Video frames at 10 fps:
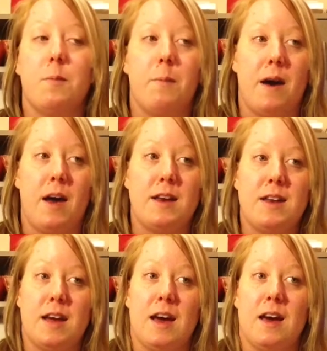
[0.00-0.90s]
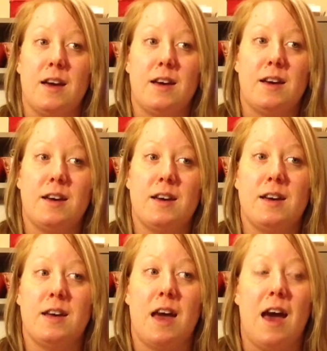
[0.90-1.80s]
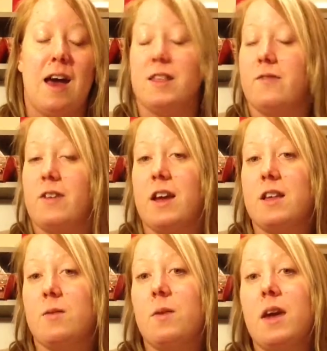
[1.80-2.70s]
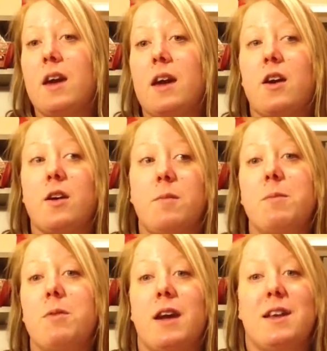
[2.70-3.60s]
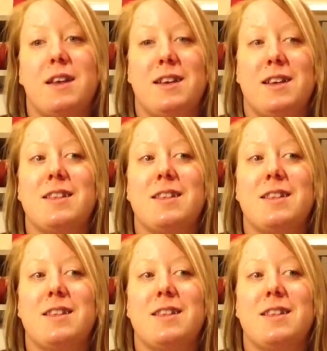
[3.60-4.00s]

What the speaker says: But as of next week, I could be pregnant.